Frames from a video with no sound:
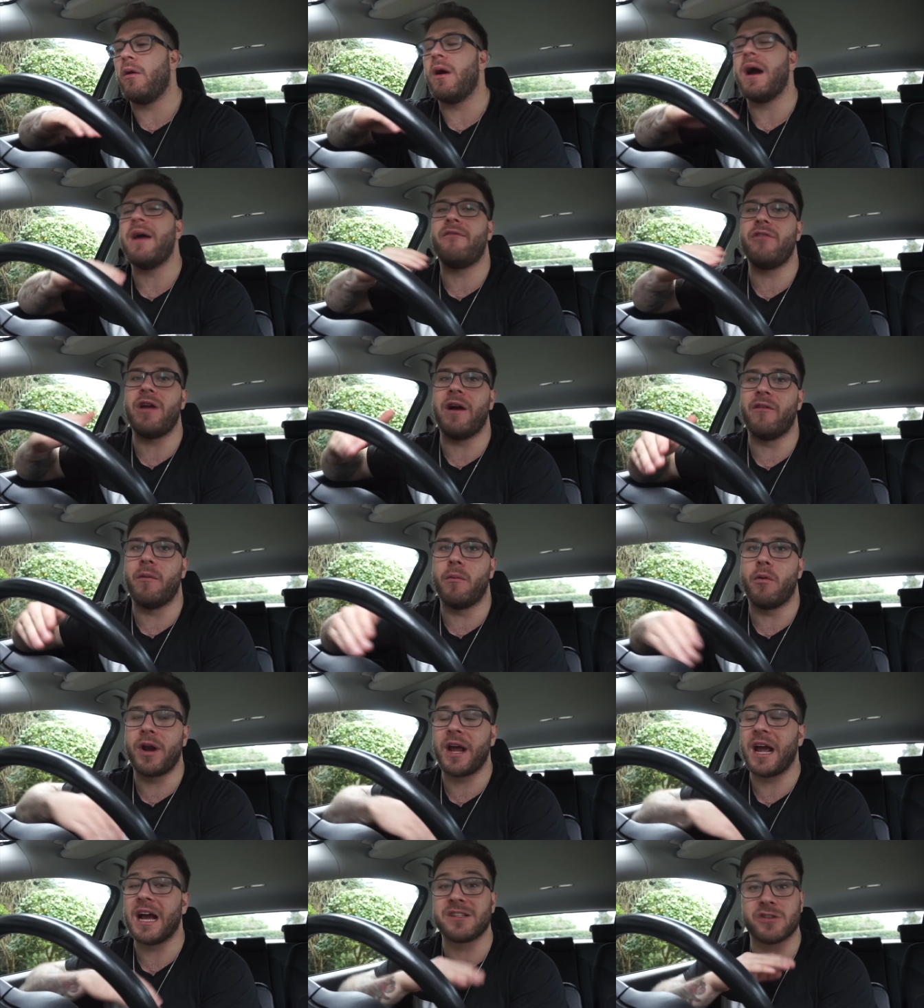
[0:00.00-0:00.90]
or every other
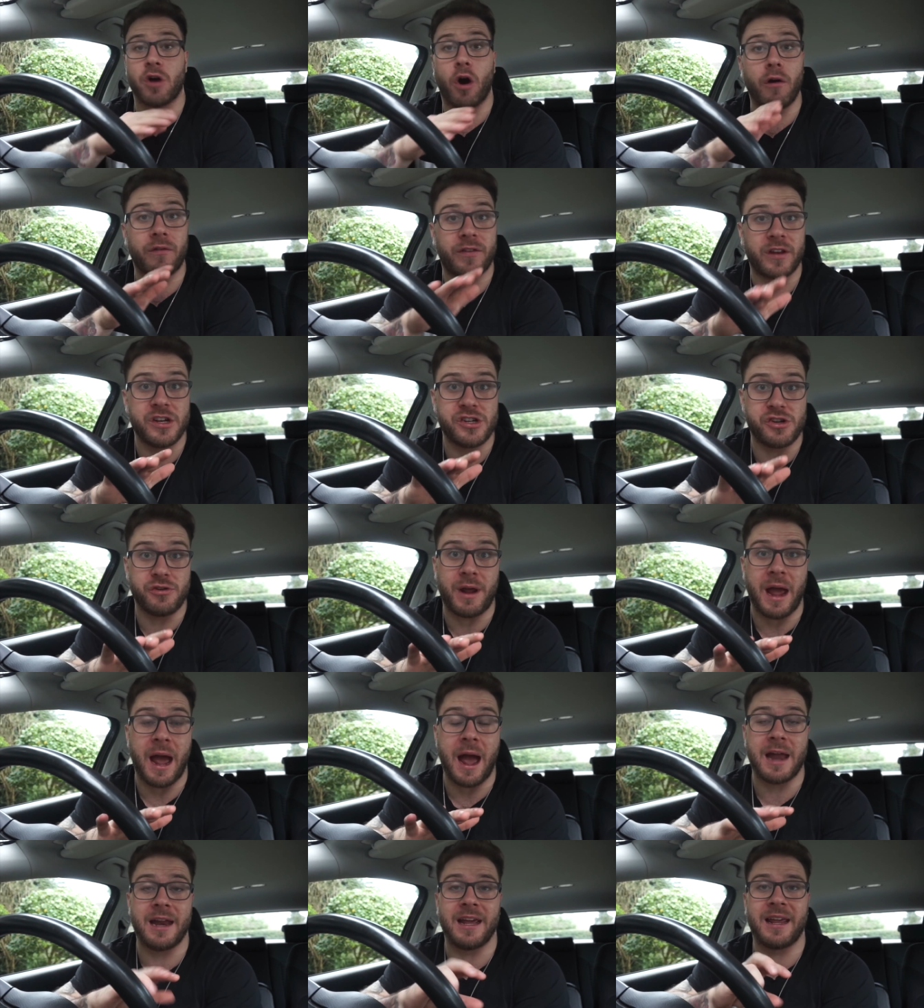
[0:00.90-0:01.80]
morning as often as you
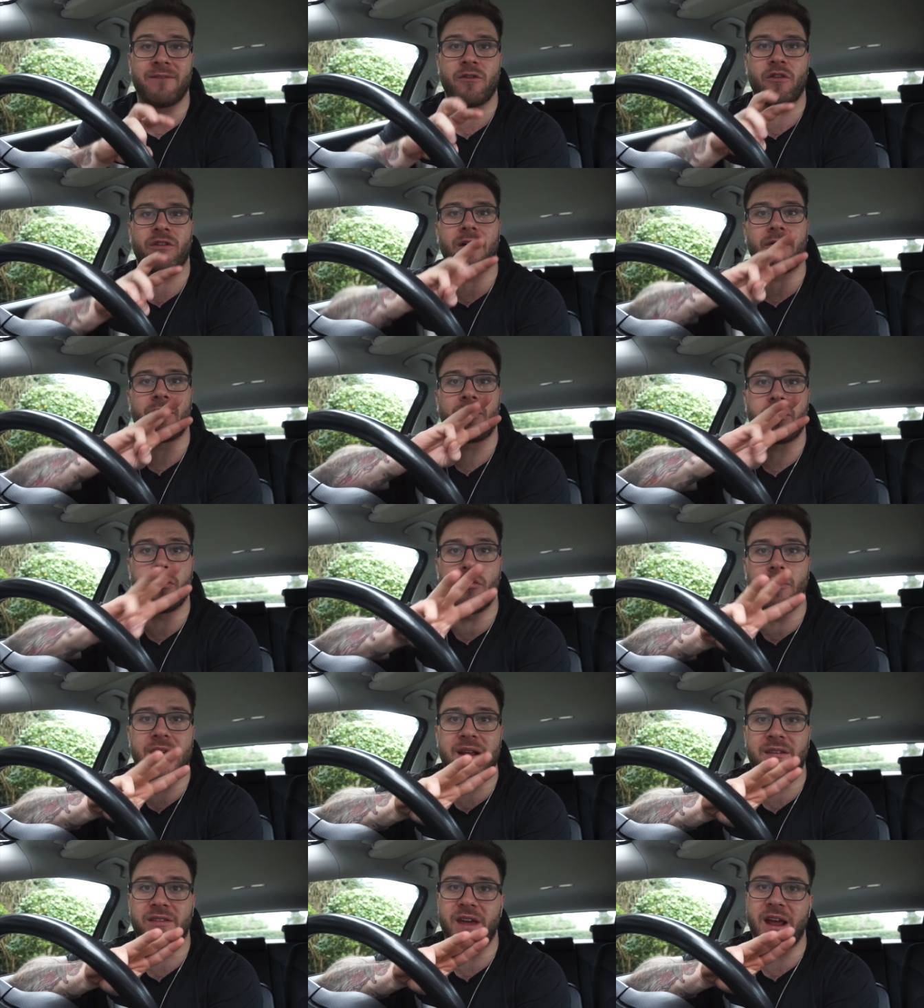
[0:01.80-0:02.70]
can and give yourself
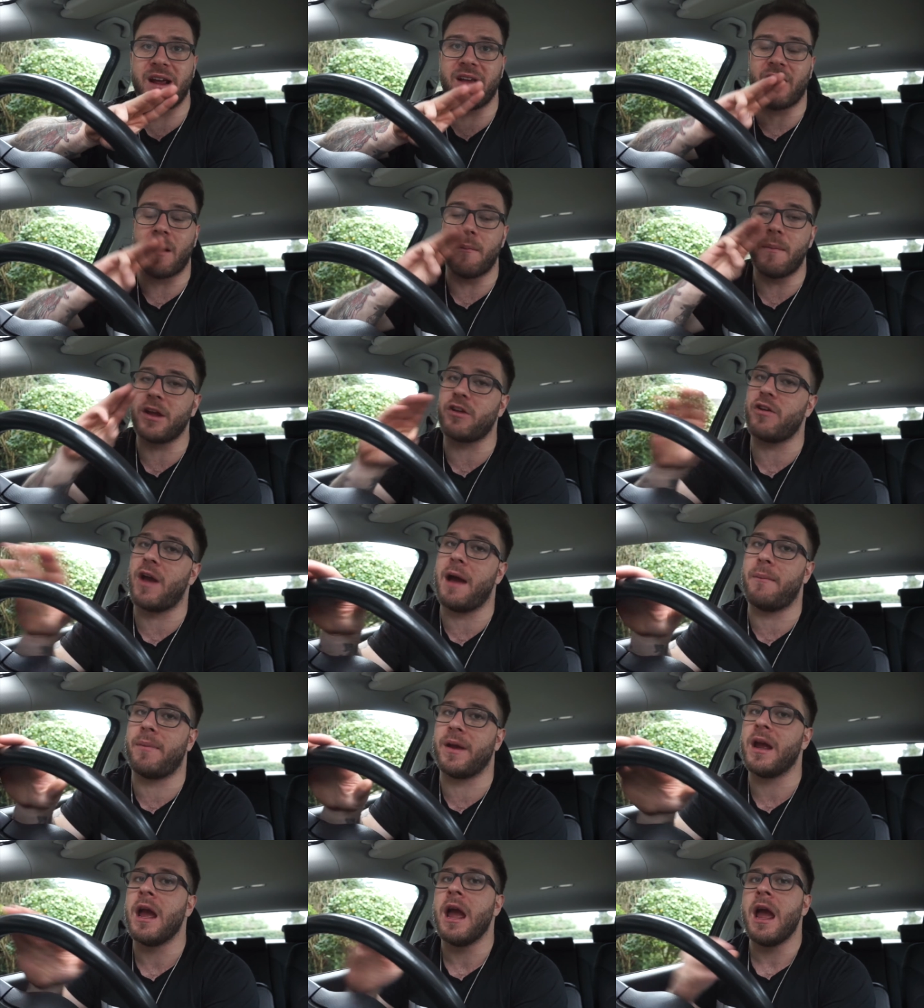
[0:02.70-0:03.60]
3 things that make you
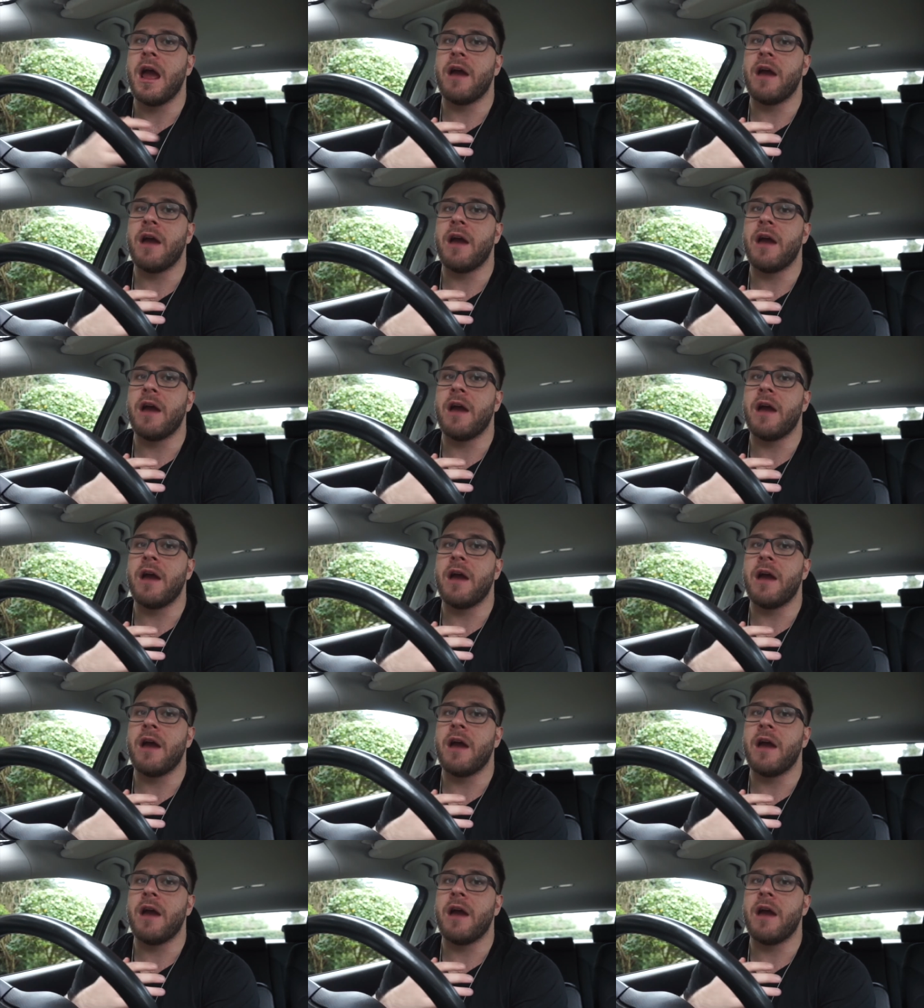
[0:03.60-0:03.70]
happy.